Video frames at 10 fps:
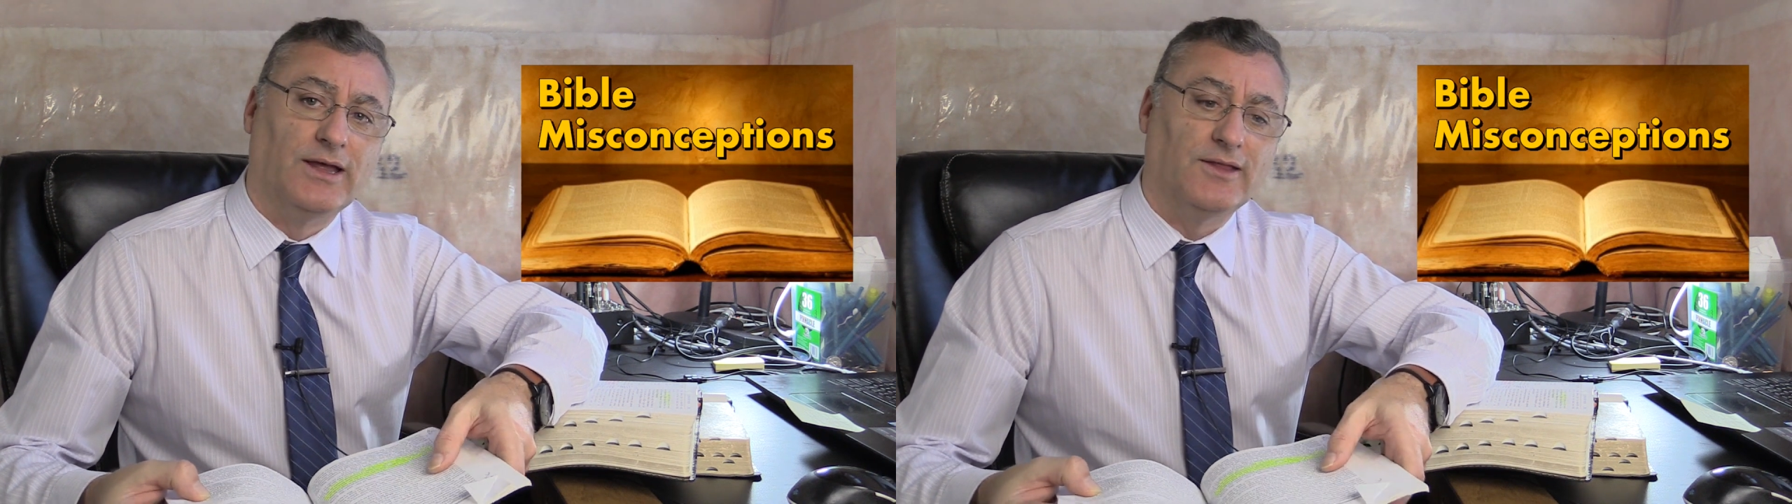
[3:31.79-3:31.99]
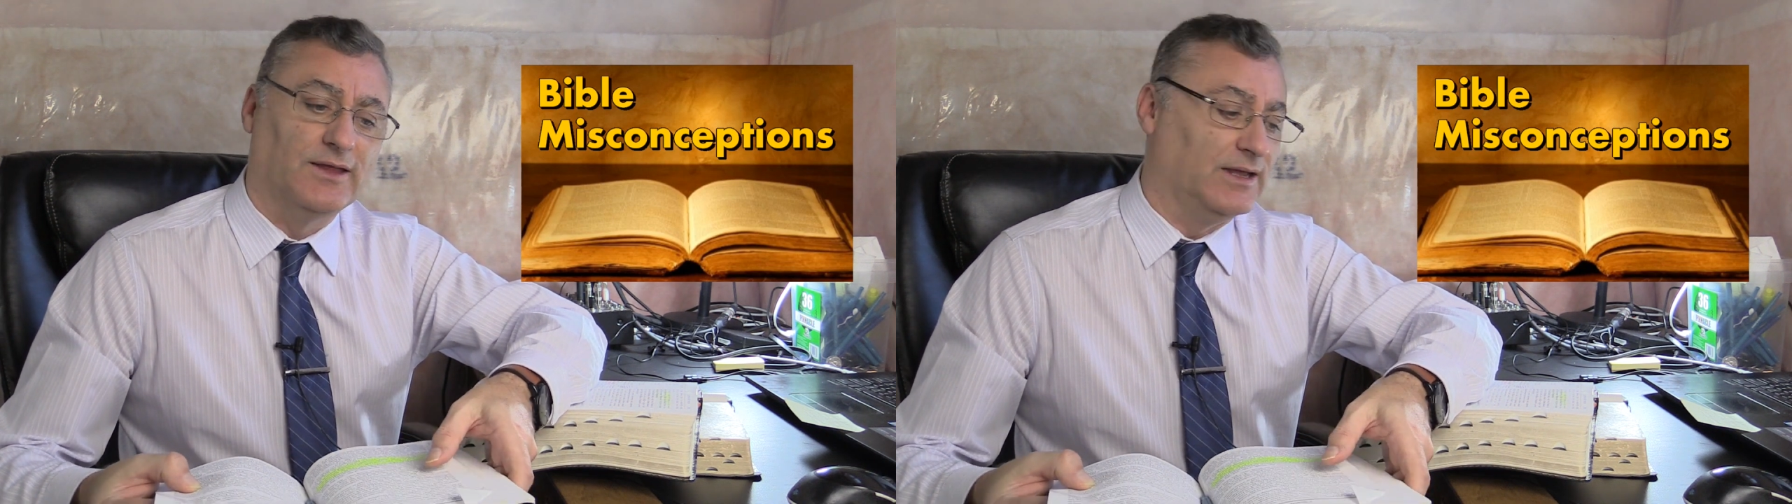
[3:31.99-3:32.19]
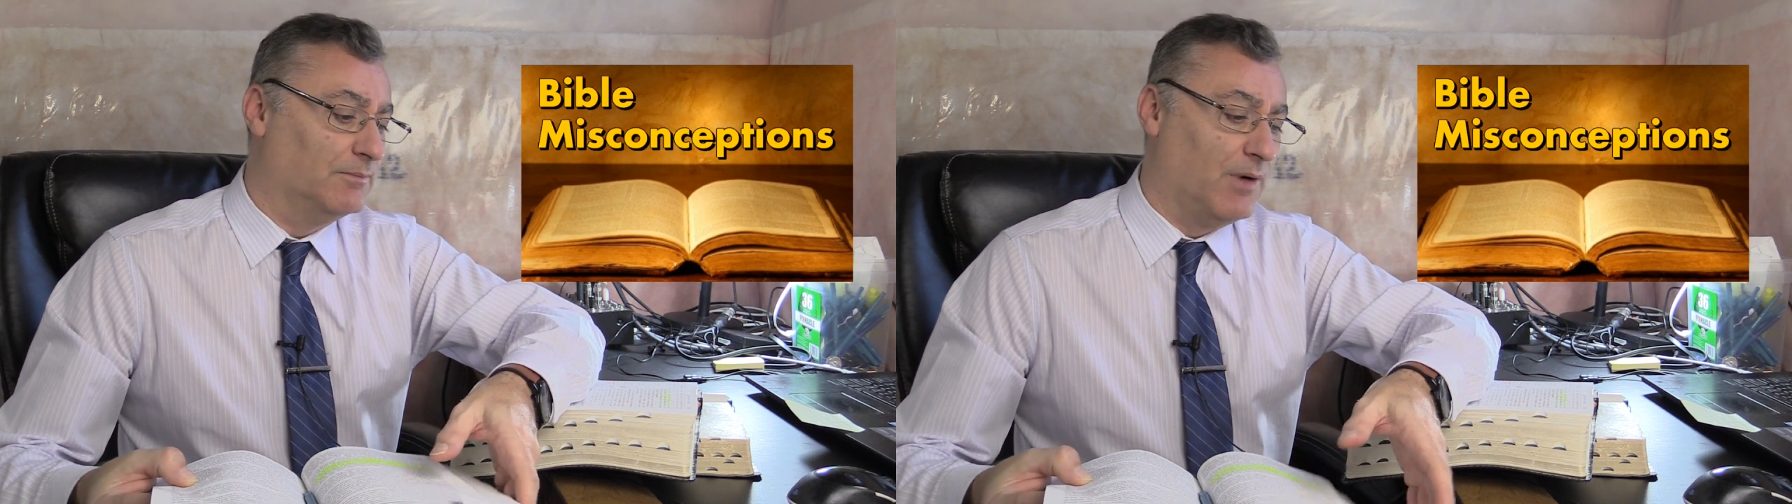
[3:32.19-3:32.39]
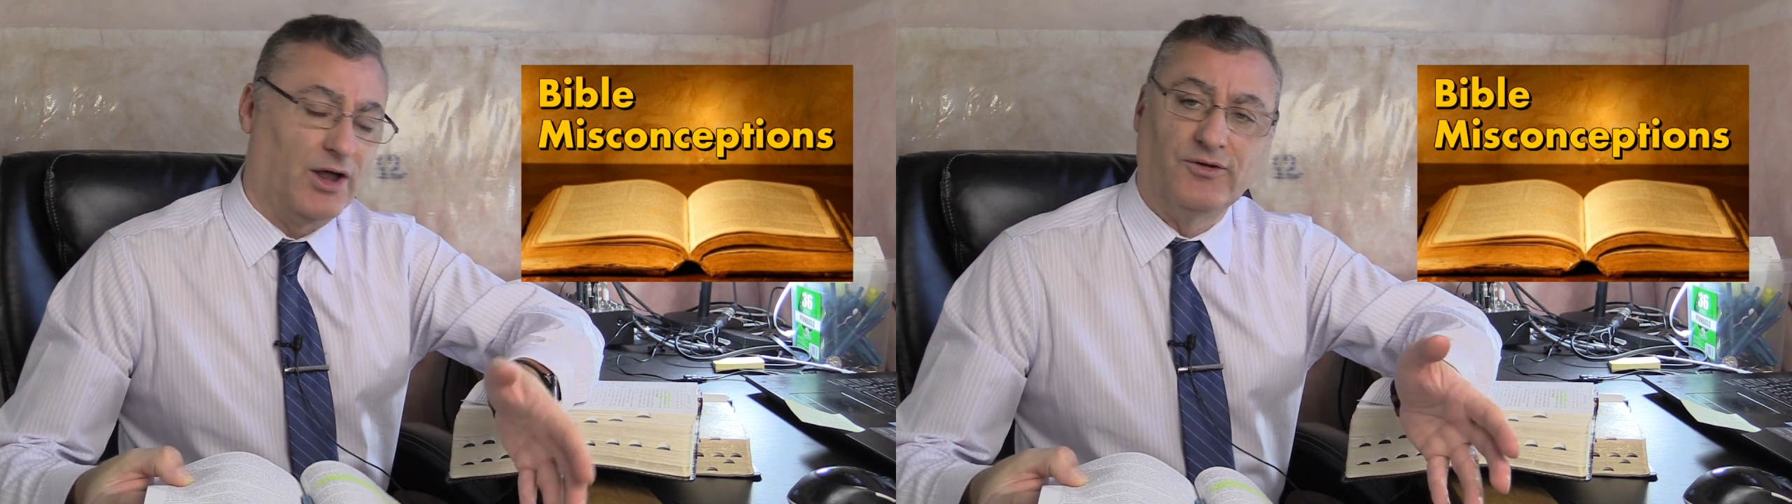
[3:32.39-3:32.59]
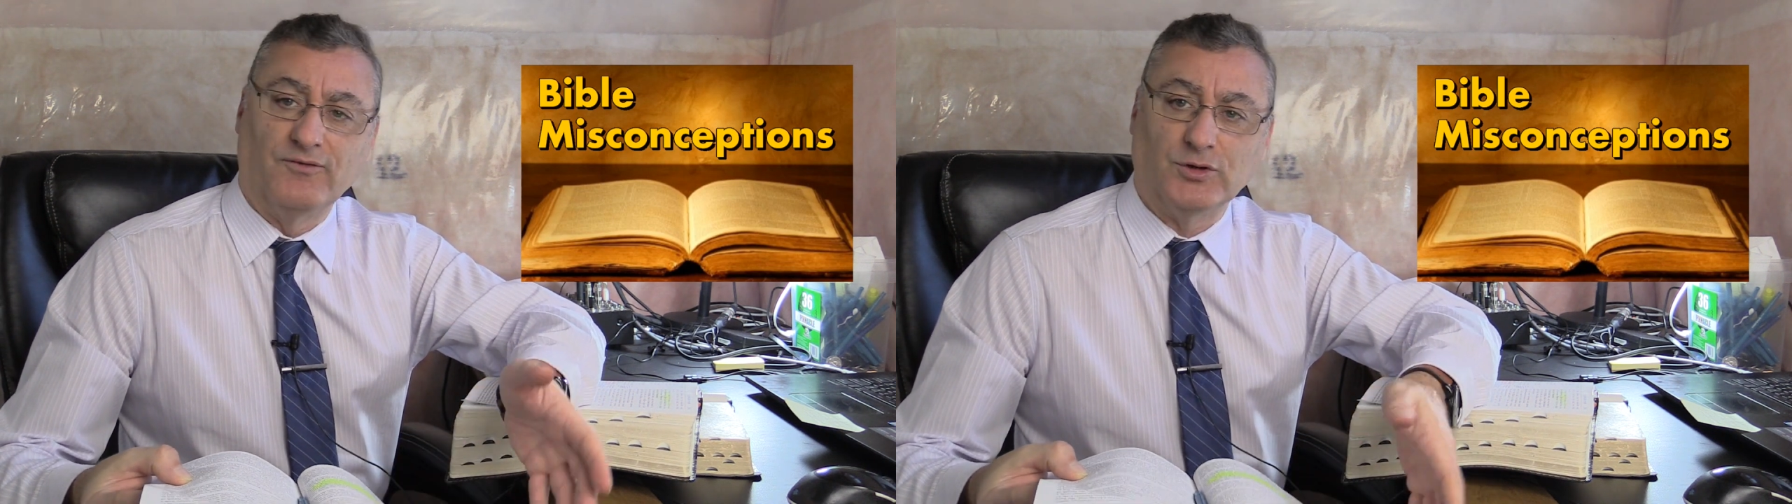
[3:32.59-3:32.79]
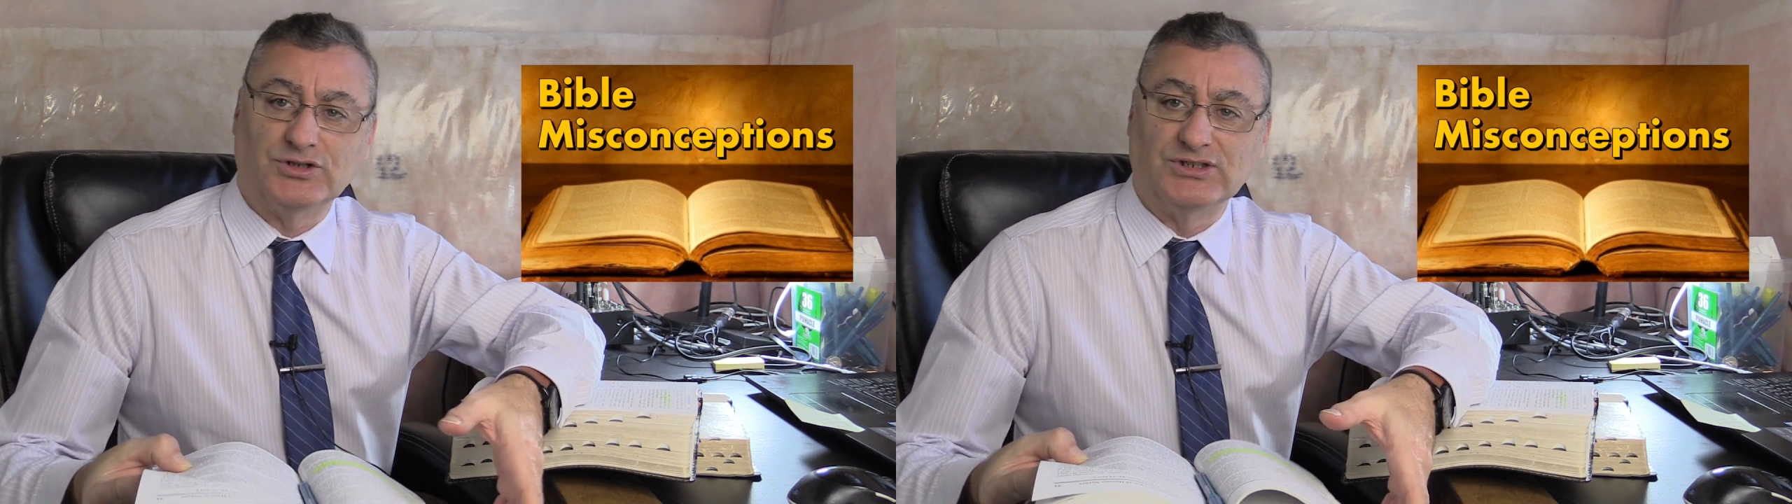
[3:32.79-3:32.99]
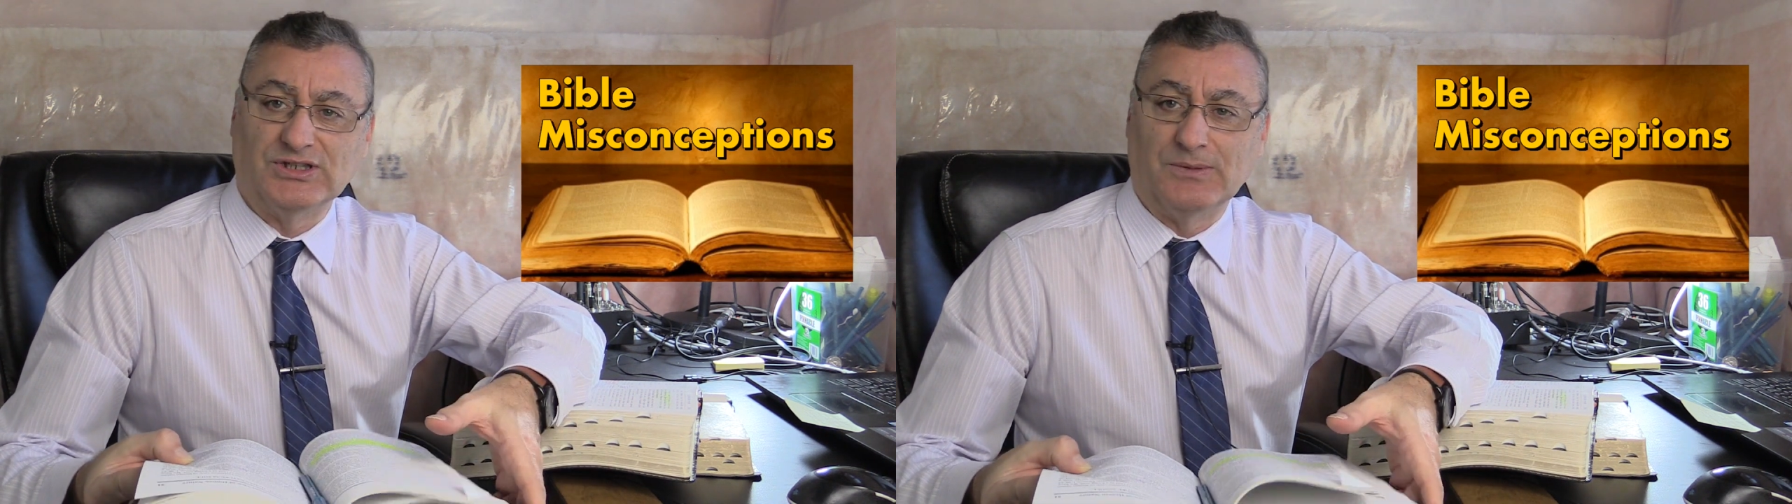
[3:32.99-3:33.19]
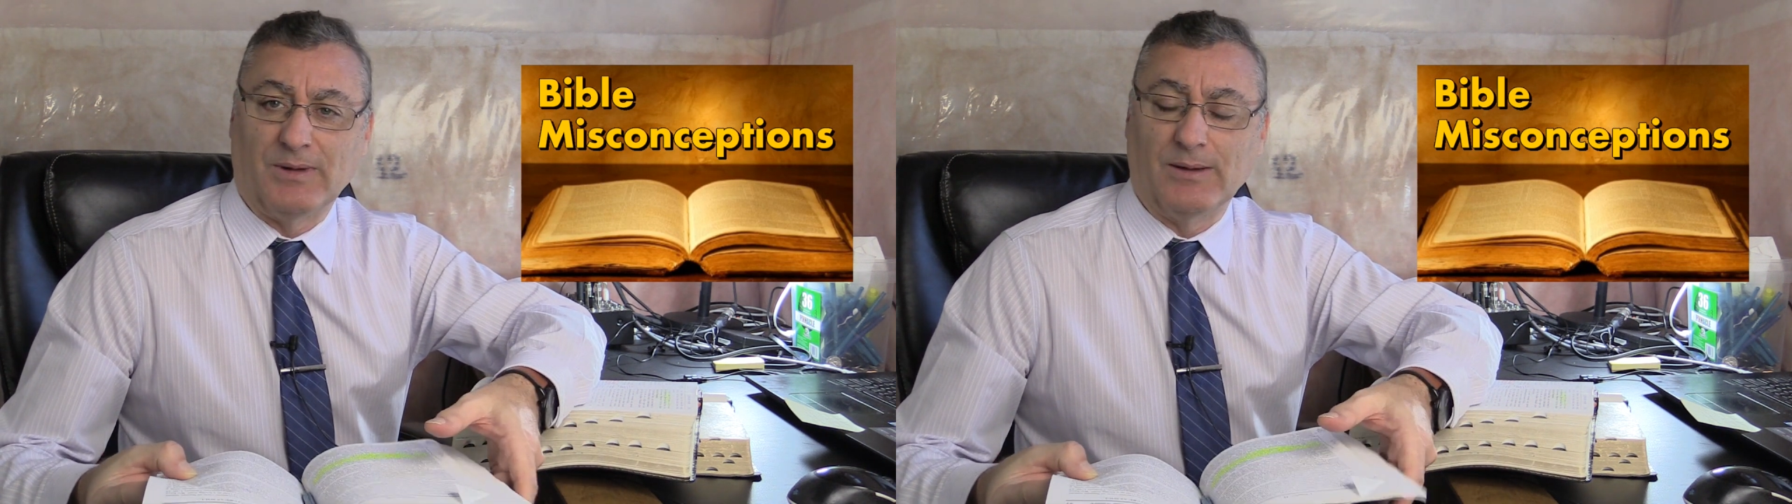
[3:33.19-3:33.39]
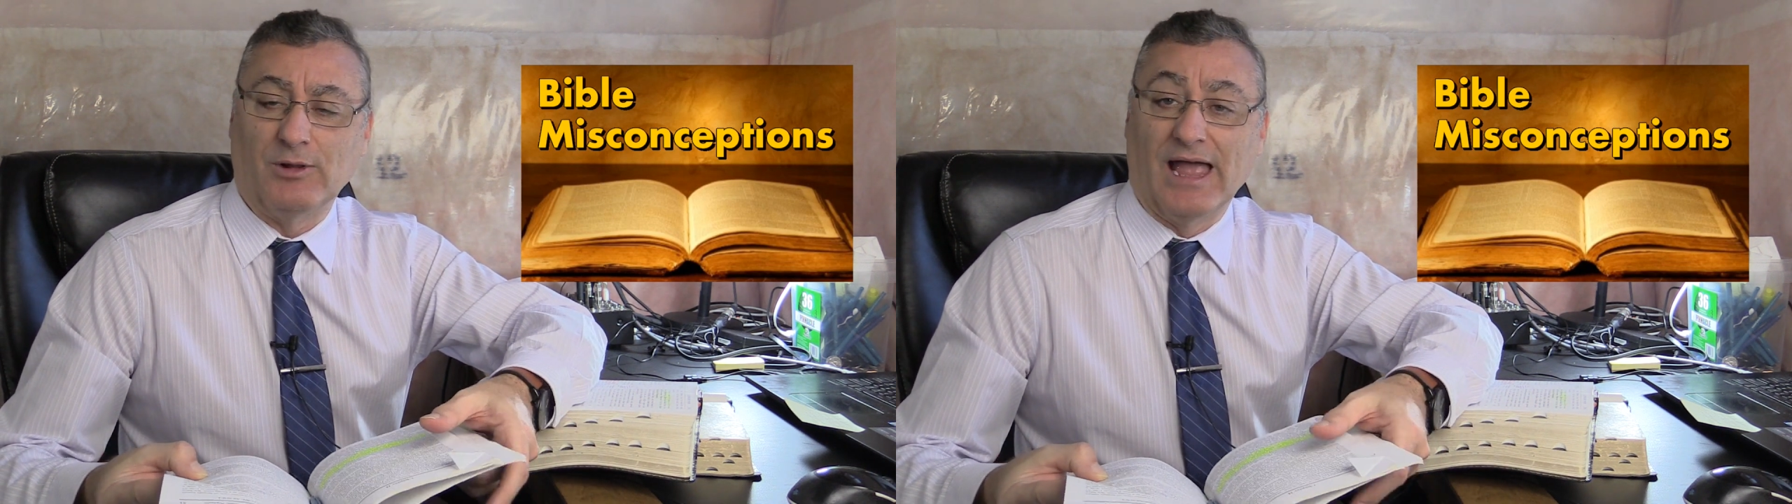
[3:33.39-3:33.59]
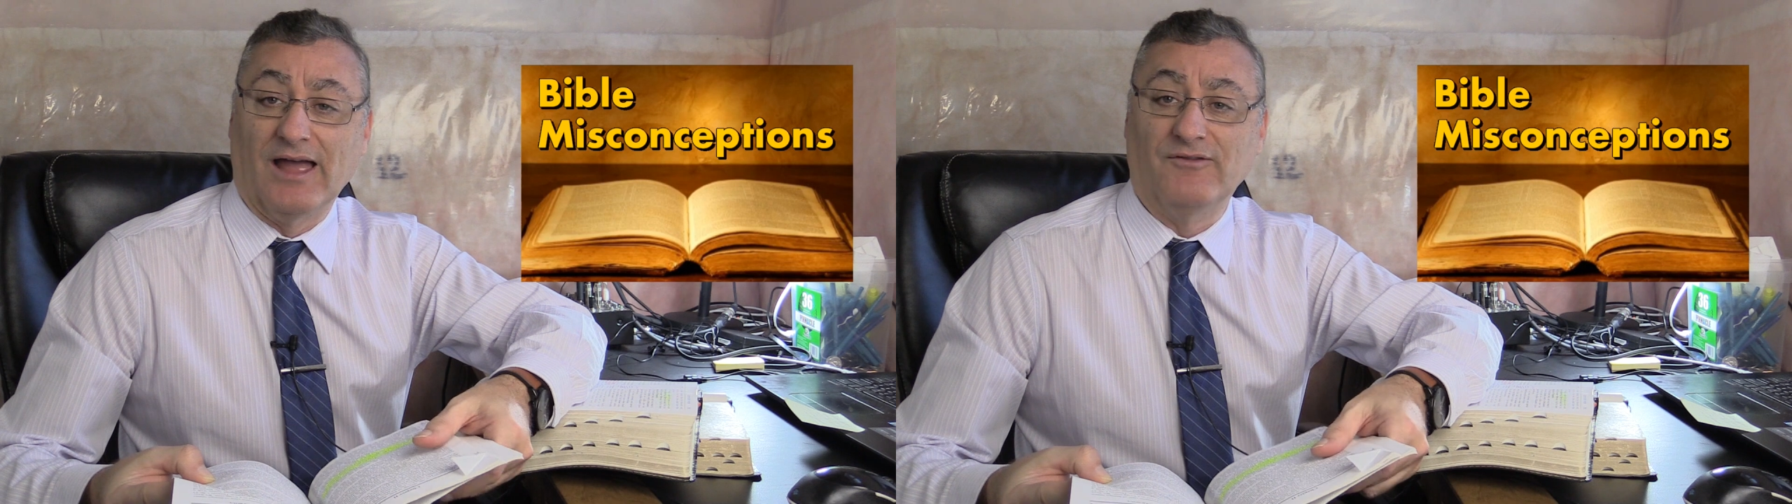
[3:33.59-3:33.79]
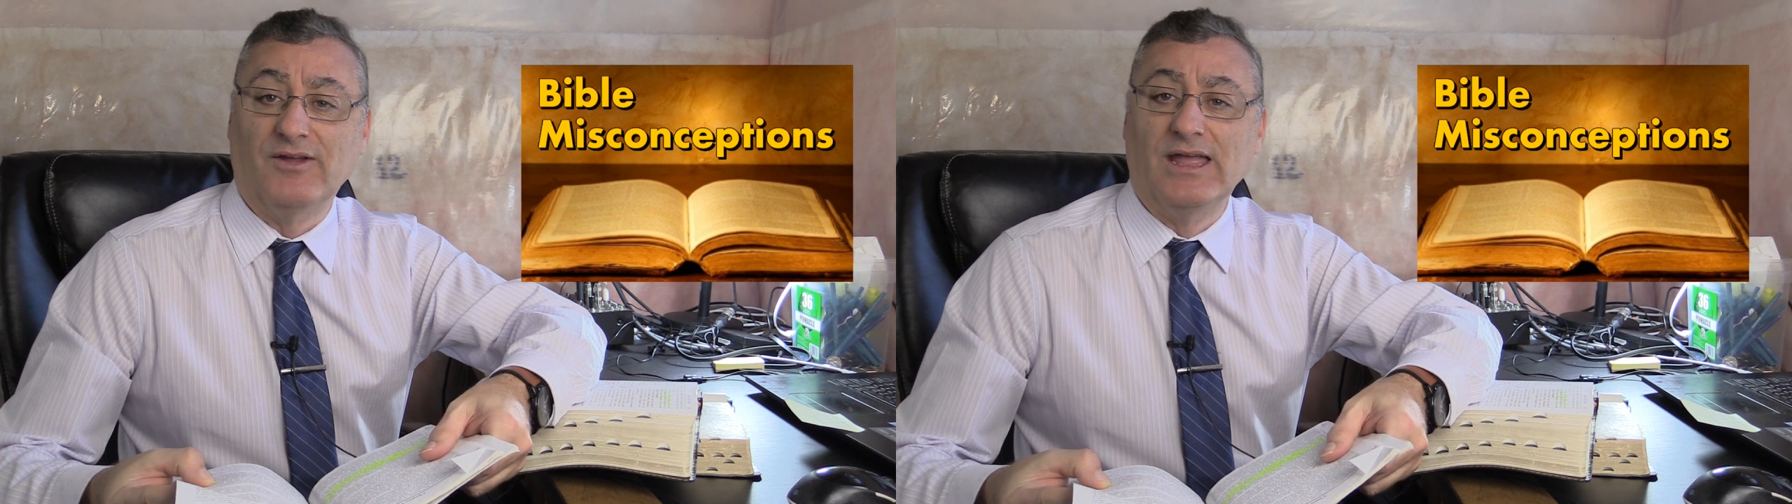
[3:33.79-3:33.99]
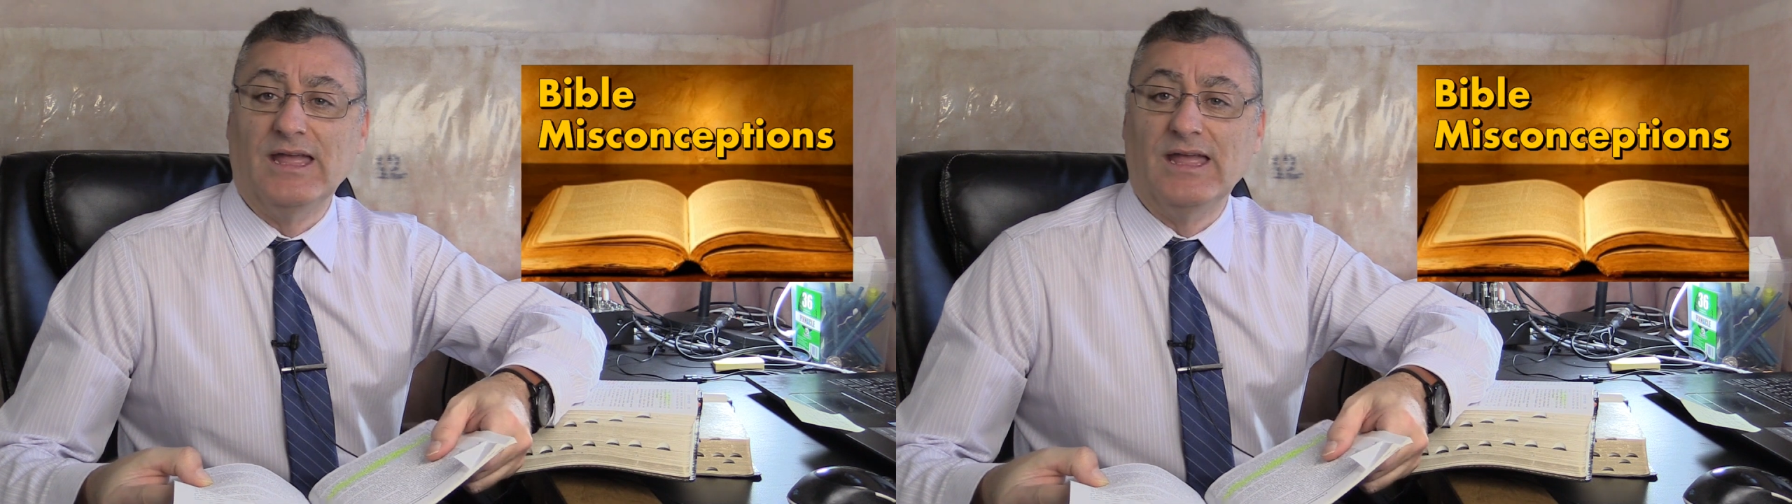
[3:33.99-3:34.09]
The modern versions of the Bible have